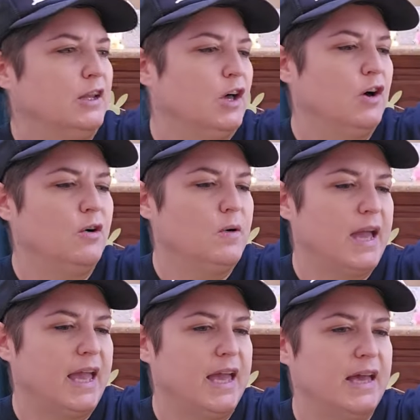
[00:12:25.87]
yellow
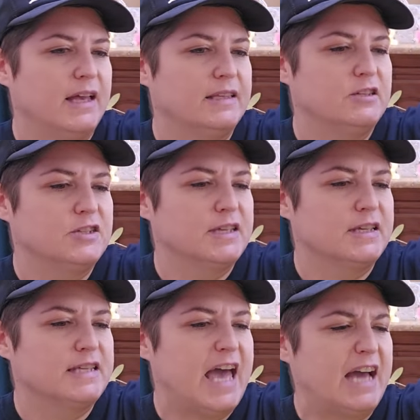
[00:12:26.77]
and it just
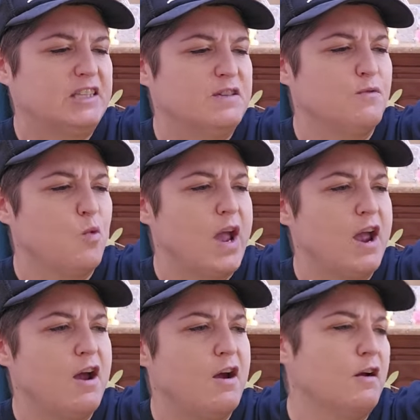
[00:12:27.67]
says active
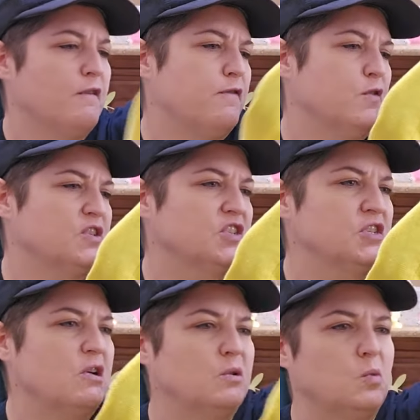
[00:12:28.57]
wear for
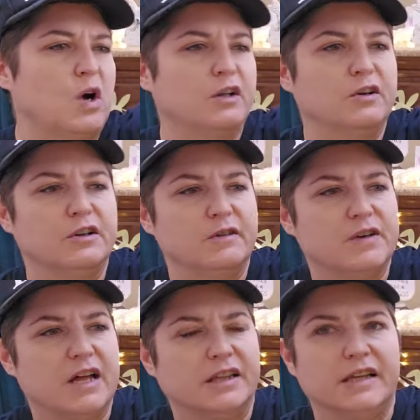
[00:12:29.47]
water And you've
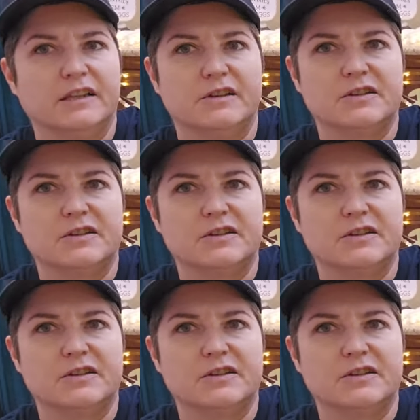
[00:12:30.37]
got like a